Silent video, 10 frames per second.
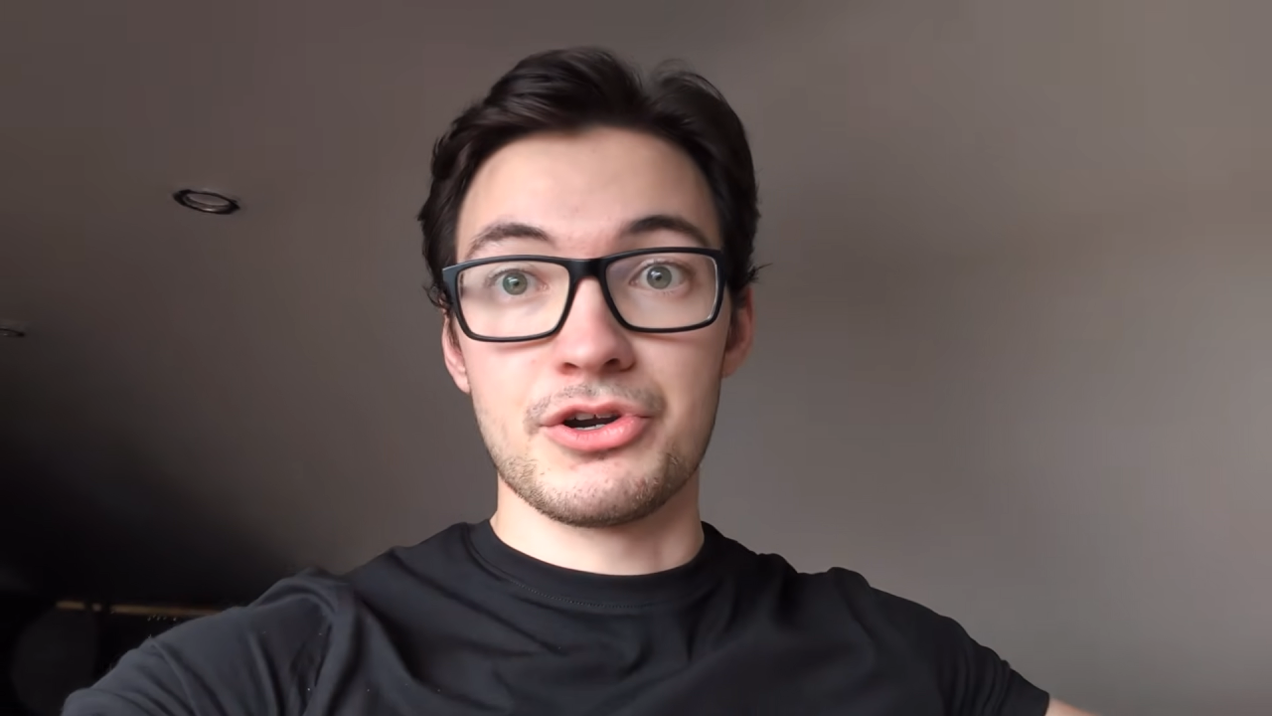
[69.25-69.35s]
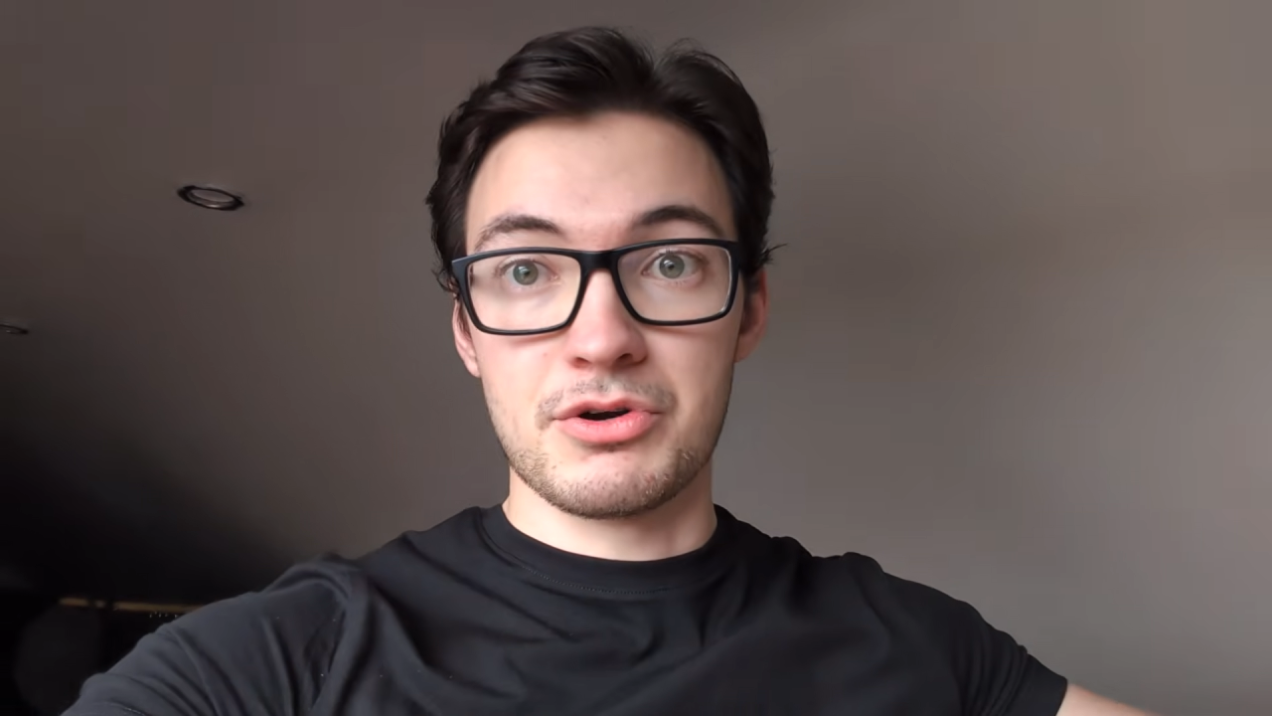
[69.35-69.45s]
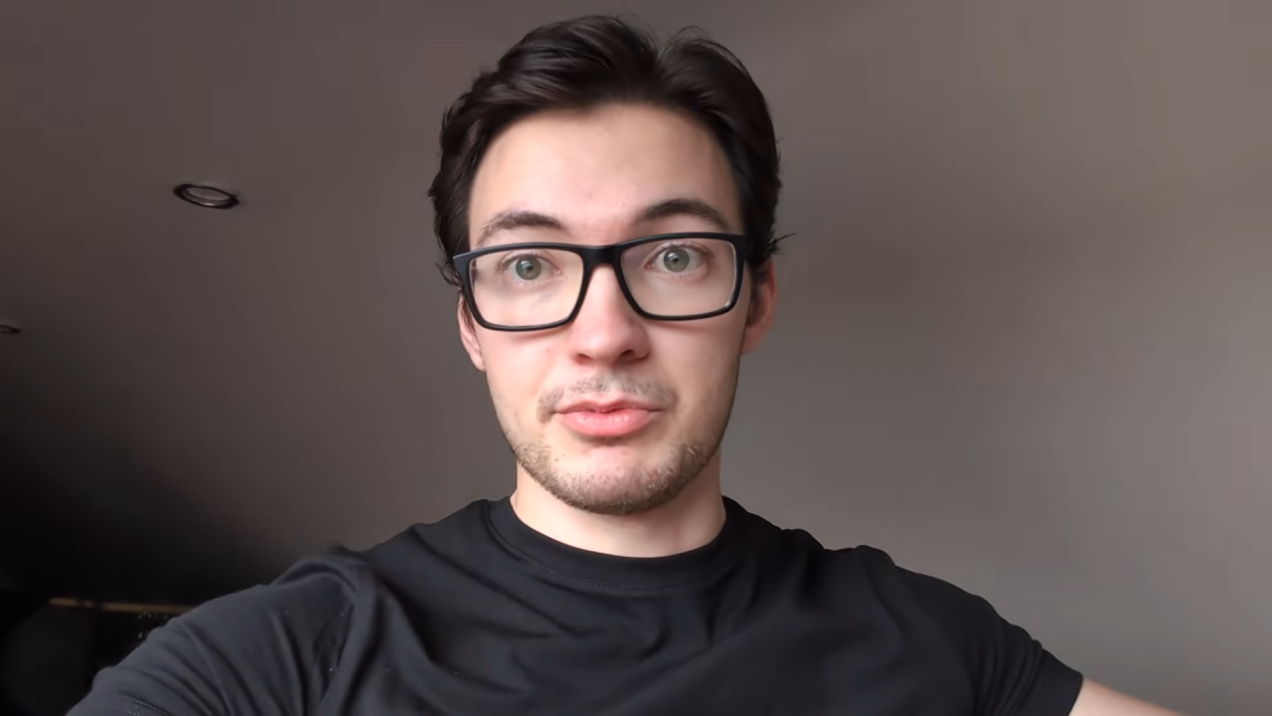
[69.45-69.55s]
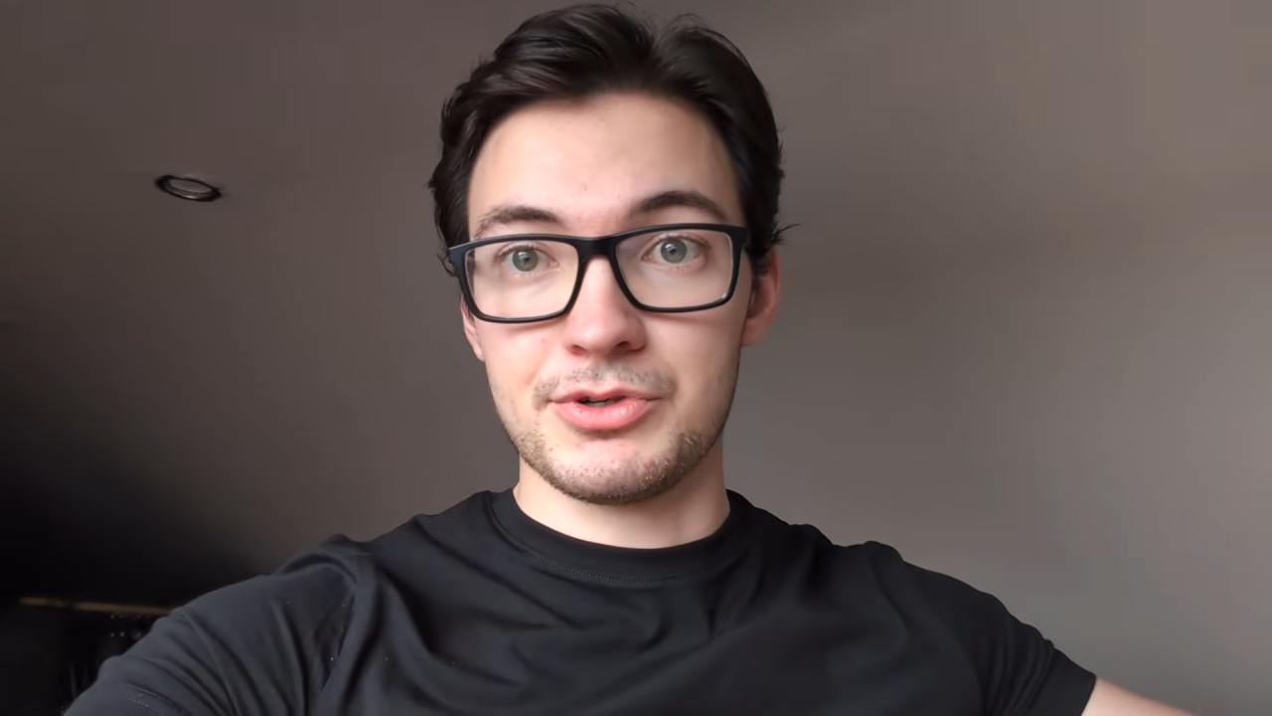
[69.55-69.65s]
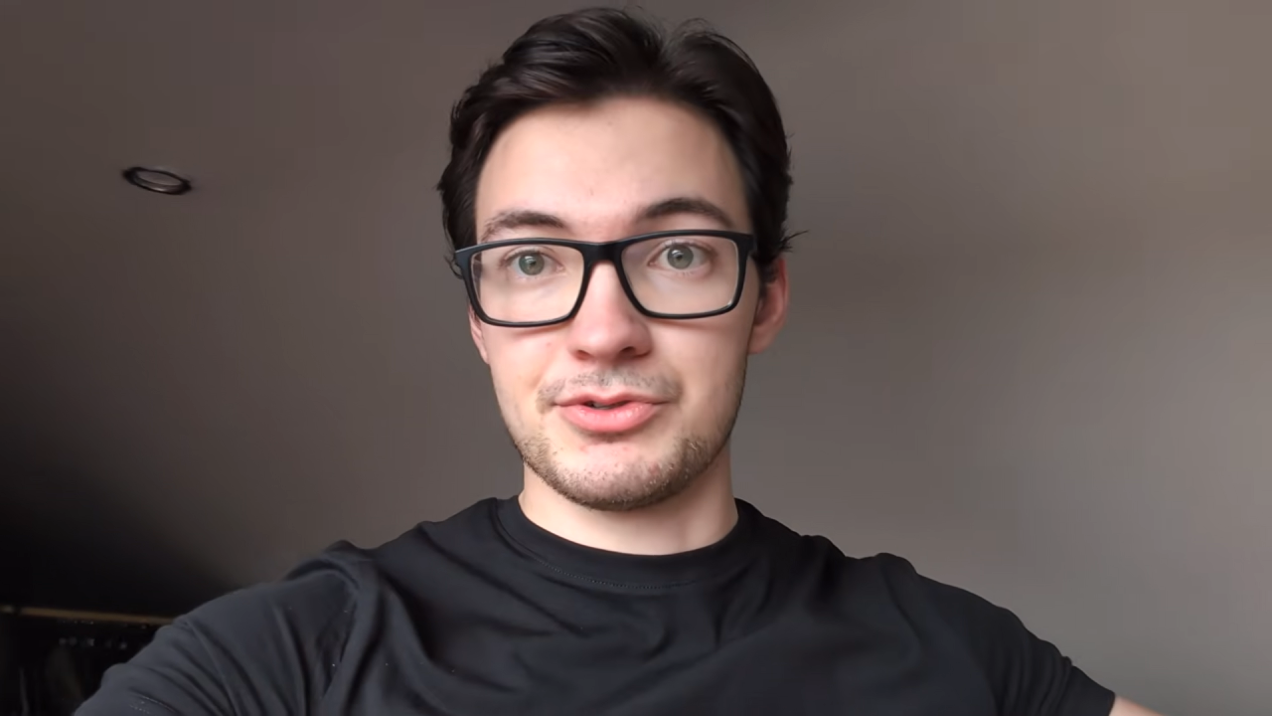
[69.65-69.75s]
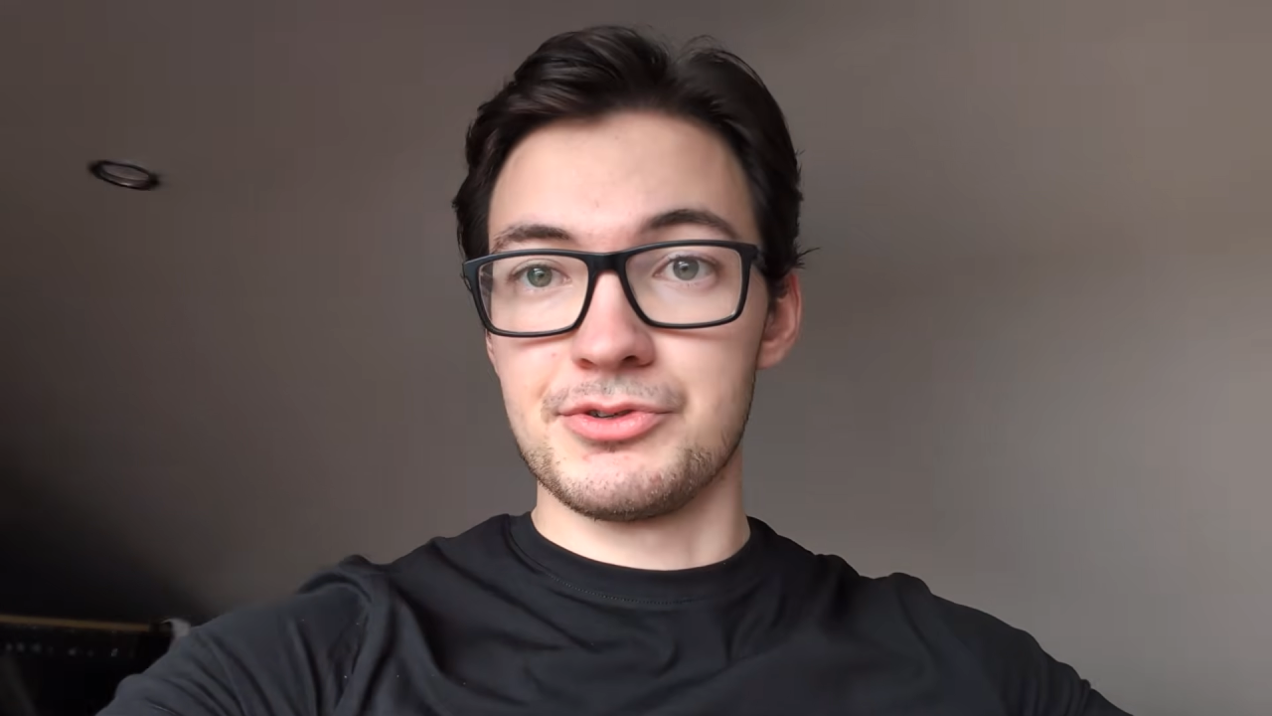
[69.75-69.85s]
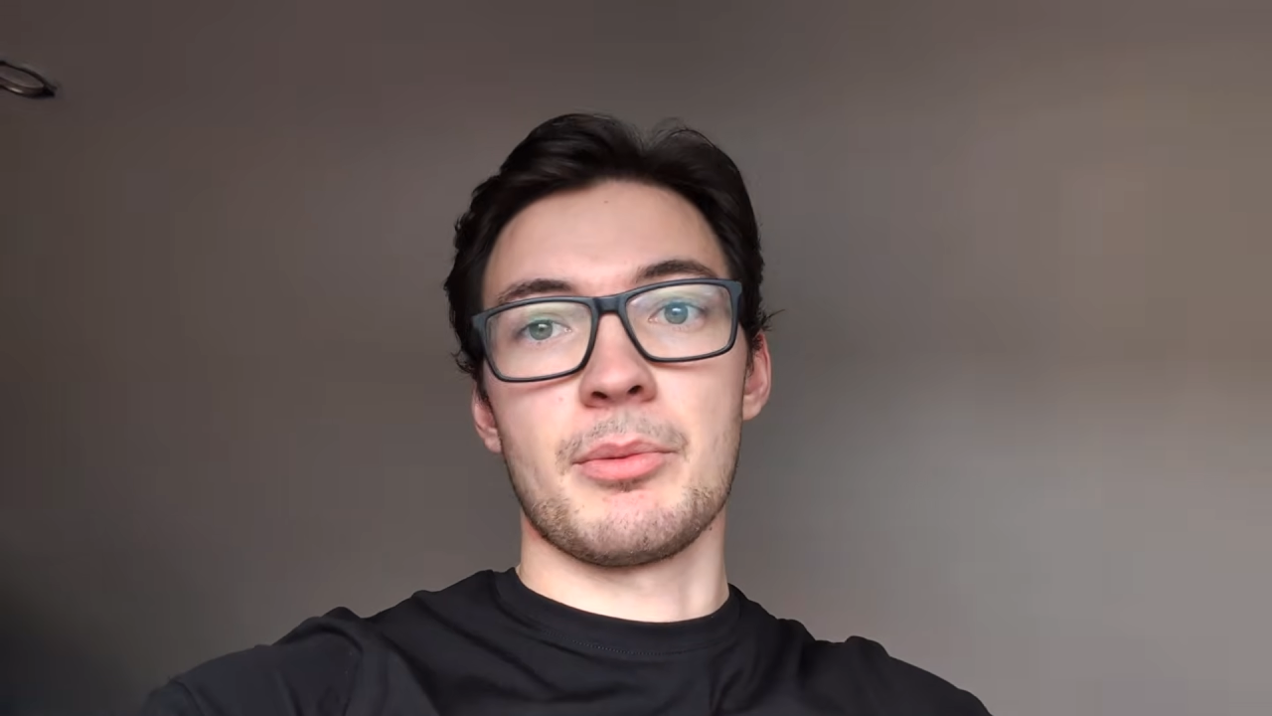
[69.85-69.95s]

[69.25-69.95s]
your muscles,